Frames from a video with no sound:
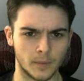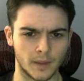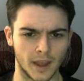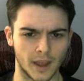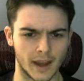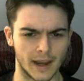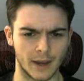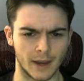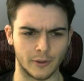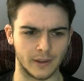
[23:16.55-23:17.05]
and
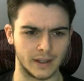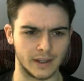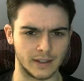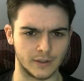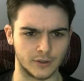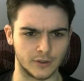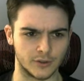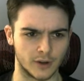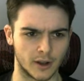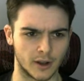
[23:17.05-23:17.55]
now they need to
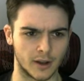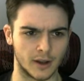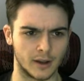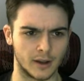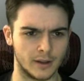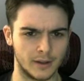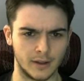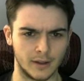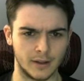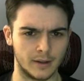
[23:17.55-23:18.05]
draw,
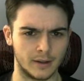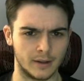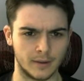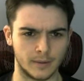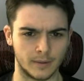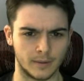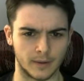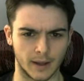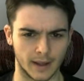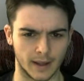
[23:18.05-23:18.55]

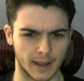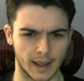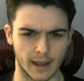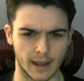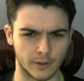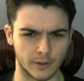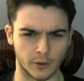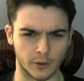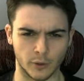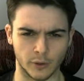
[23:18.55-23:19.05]
again,
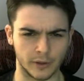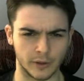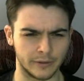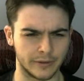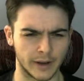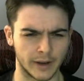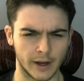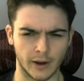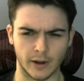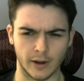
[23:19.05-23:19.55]
their only
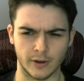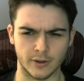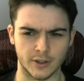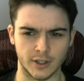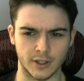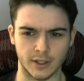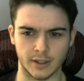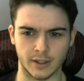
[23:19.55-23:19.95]
Fire Energy.